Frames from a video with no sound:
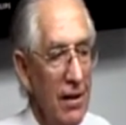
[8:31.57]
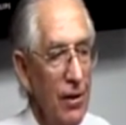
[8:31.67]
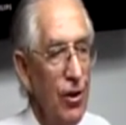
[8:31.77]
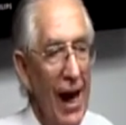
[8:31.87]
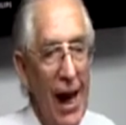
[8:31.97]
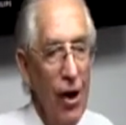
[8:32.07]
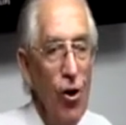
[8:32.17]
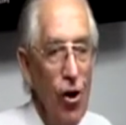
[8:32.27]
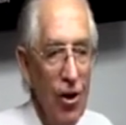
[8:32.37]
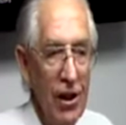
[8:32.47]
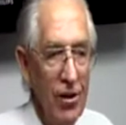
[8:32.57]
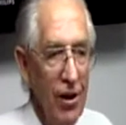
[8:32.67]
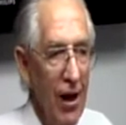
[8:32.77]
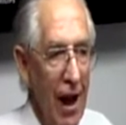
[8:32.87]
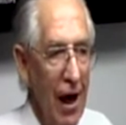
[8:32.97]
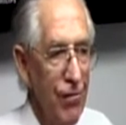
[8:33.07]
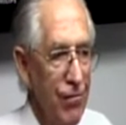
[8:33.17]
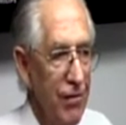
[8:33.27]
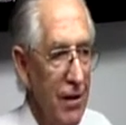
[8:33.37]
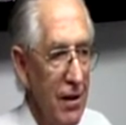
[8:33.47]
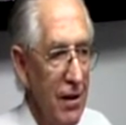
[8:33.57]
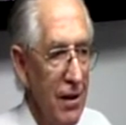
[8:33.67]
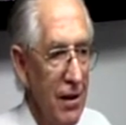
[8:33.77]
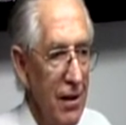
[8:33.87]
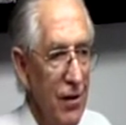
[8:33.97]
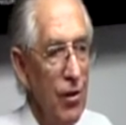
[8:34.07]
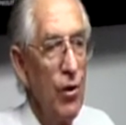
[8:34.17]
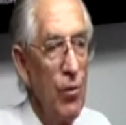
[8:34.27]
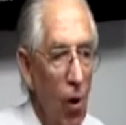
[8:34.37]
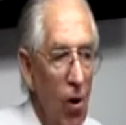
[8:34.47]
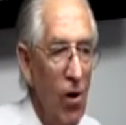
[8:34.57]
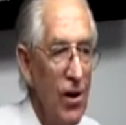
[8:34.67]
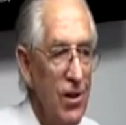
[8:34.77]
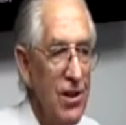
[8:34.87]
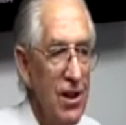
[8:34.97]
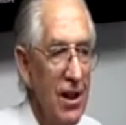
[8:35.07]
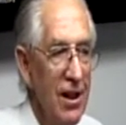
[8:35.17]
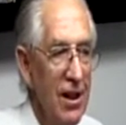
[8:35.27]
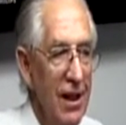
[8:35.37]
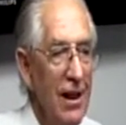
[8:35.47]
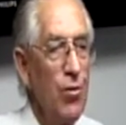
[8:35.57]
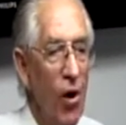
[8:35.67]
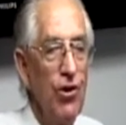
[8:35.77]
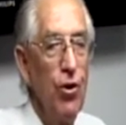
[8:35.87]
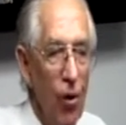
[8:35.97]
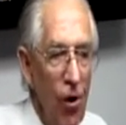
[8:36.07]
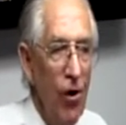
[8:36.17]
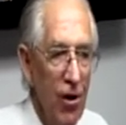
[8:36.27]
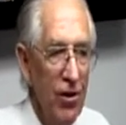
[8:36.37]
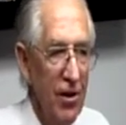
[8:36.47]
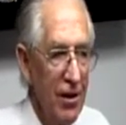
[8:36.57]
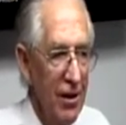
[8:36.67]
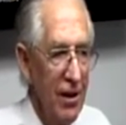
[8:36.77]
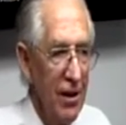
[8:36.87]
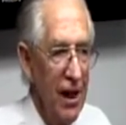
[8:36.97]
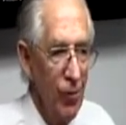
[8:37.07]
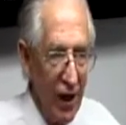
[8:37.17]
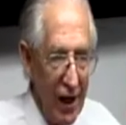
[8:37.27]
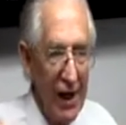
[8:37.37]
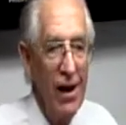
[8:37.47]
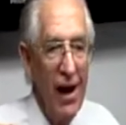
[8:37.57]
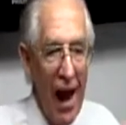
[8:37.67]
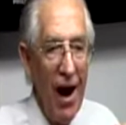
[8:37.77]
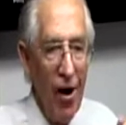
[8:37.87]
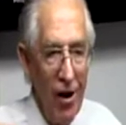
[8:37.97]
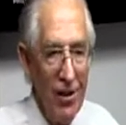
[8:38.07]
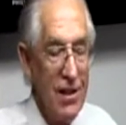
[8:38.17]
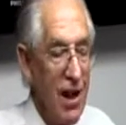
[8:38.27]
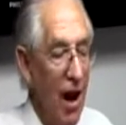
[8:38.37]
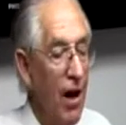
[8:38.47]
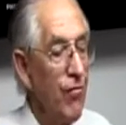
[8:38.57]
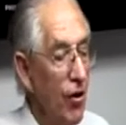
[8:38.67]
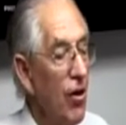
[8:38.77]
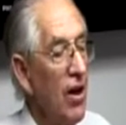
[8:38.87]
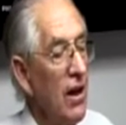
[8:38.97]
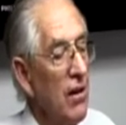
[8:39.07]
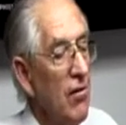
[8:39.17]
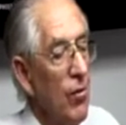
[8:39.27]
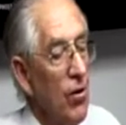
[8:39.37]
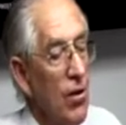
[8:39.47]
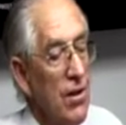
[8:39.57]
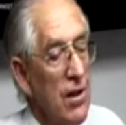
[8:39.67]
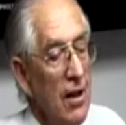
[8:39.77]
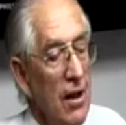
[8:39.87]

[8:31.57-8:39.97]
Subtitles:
You can't earn eternal life. The rewards is what you earned. And we're here now on this life earning rewards.